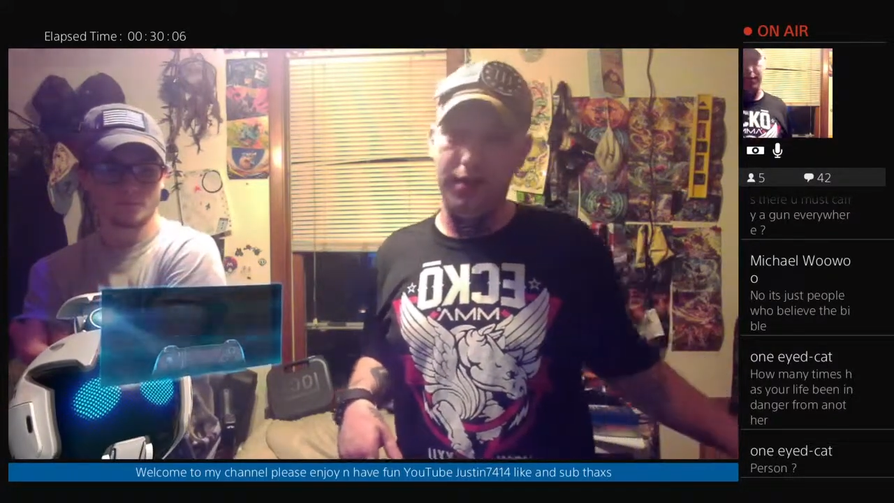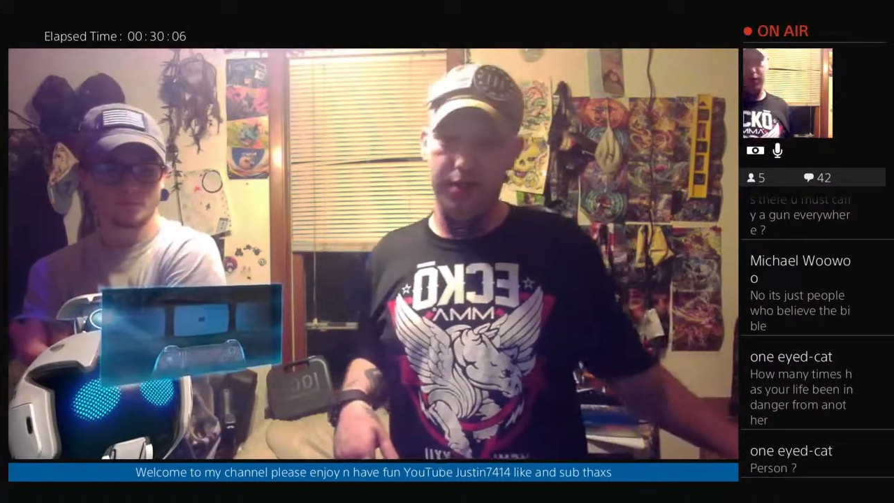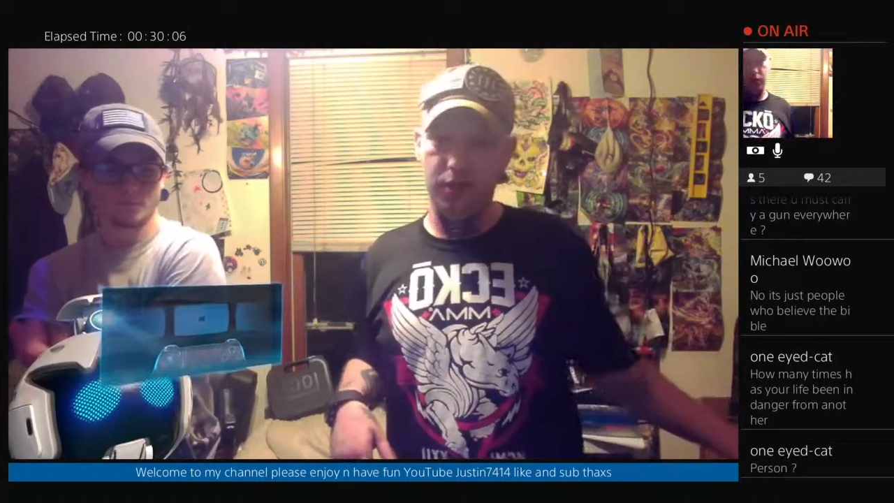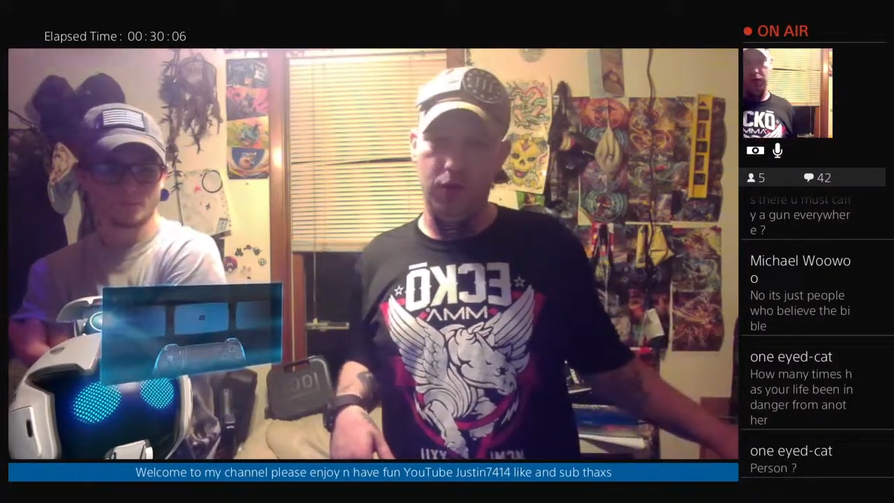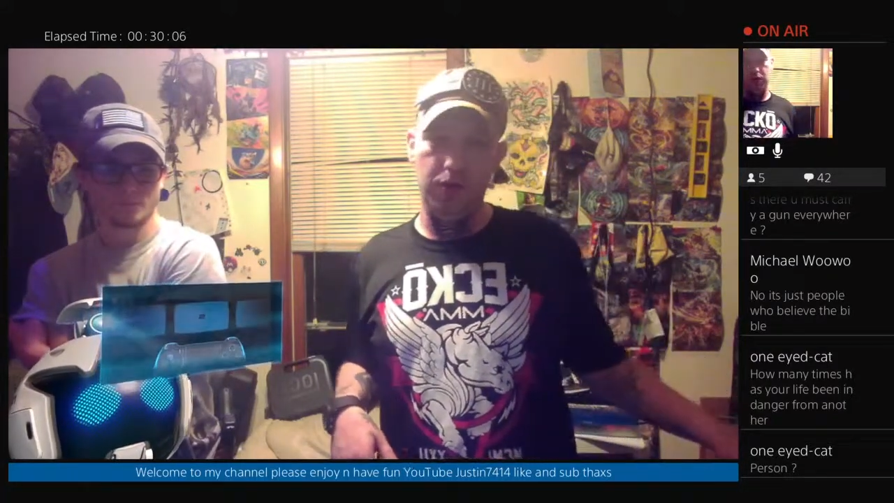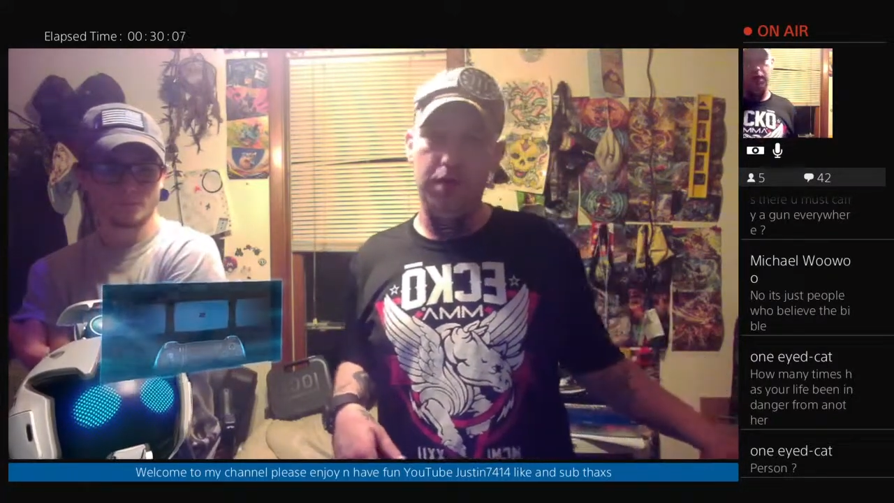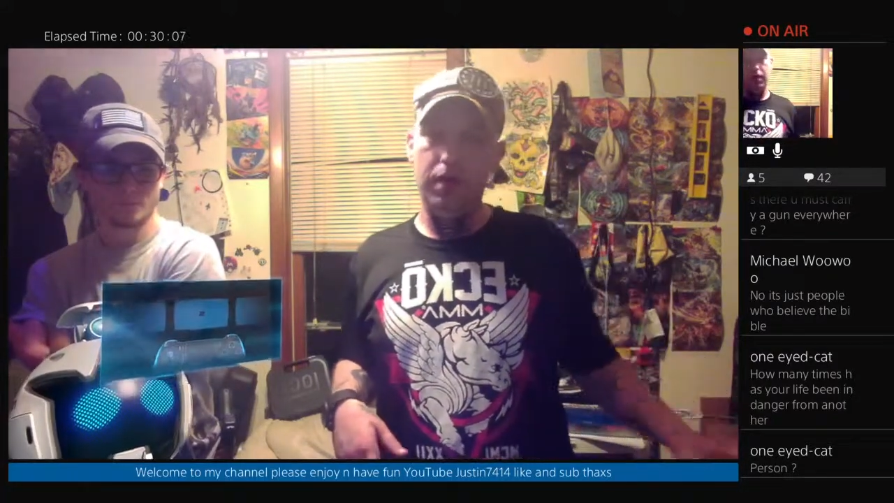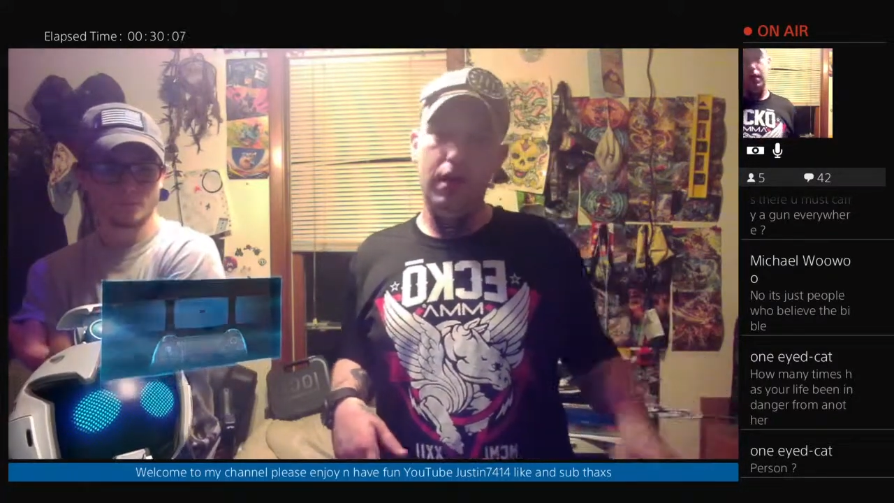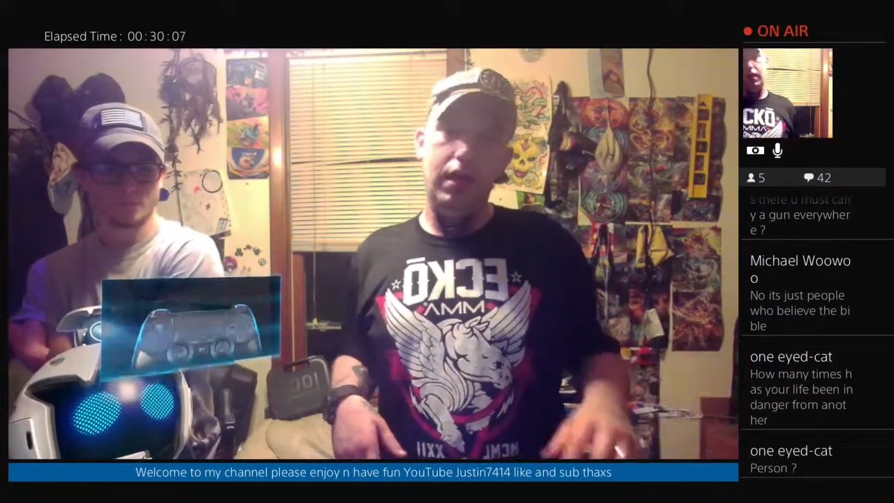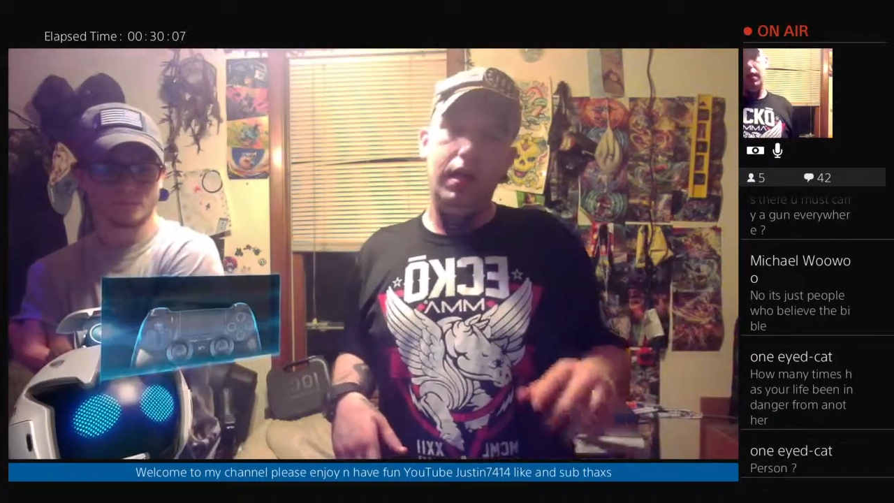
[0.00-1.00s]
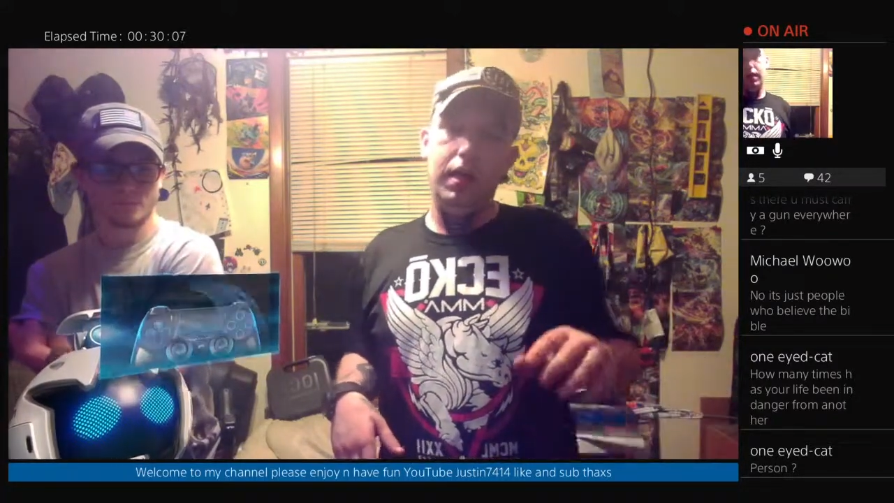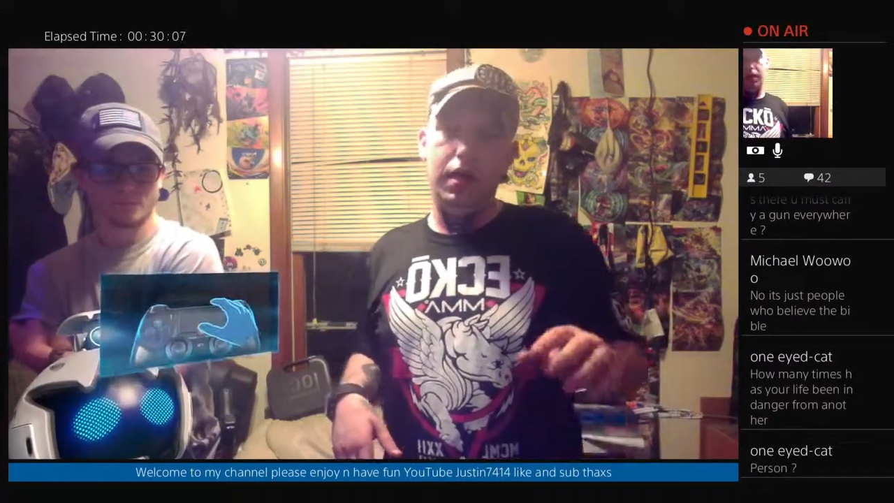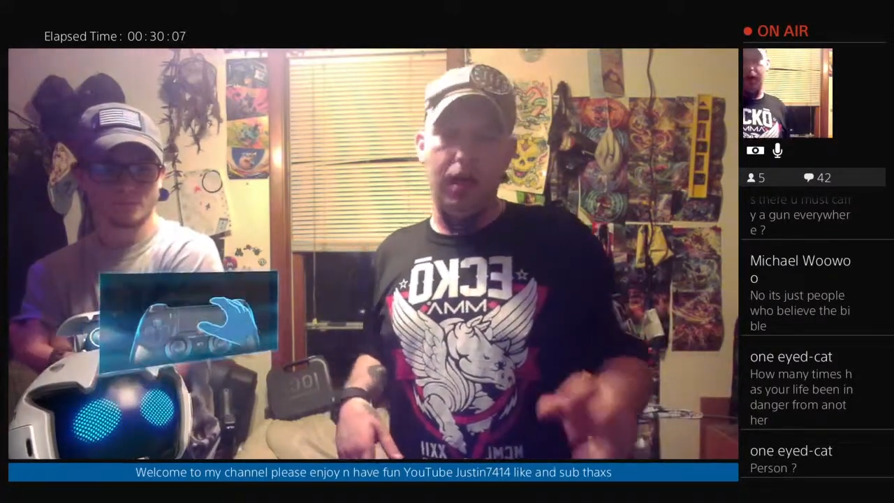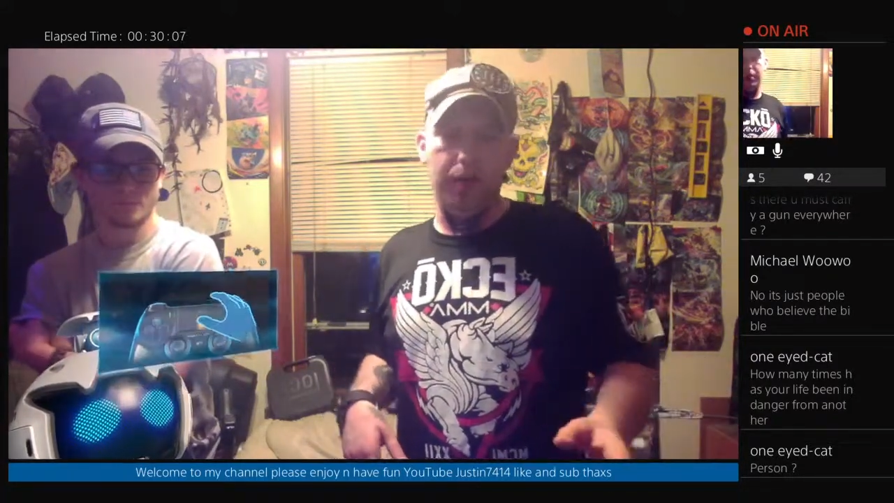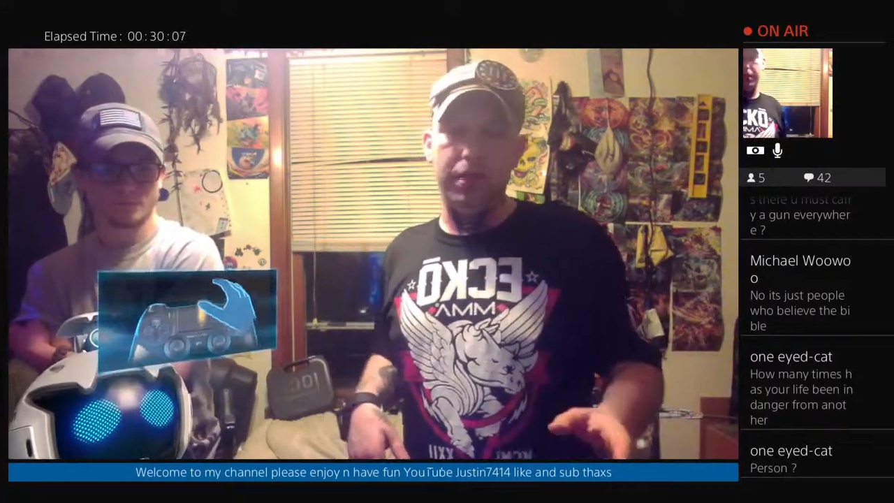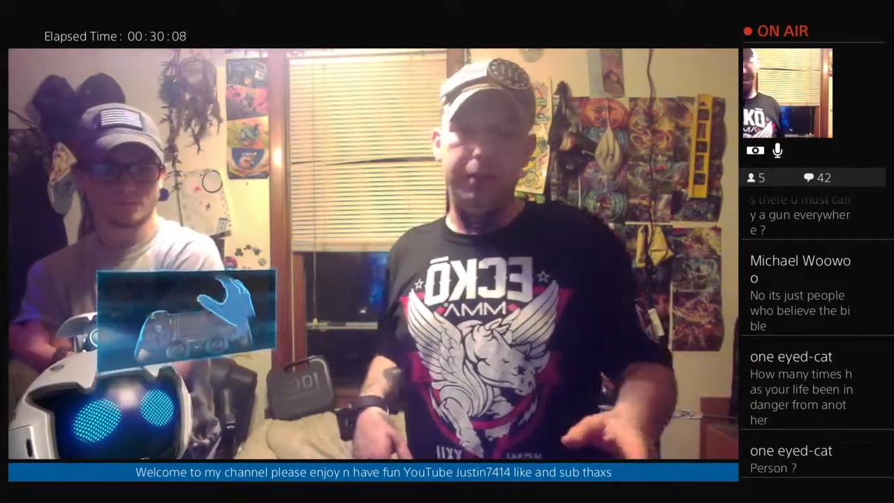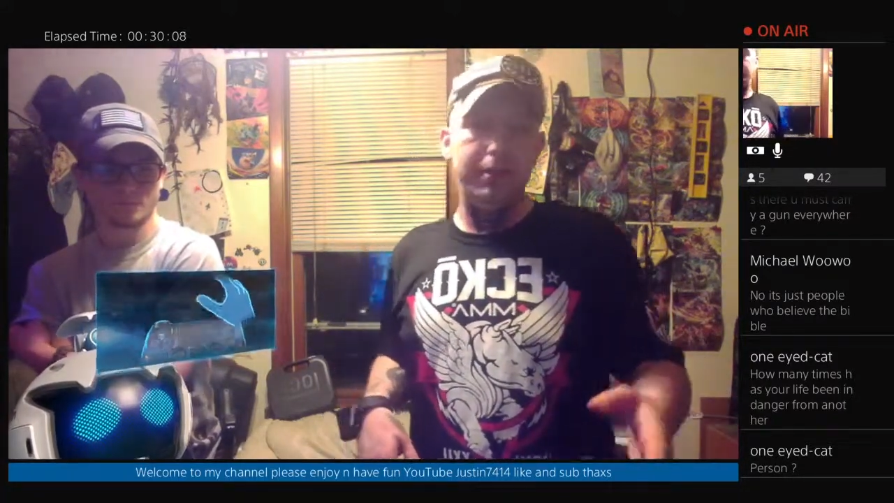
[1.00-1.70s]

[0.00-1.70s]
years old, comes up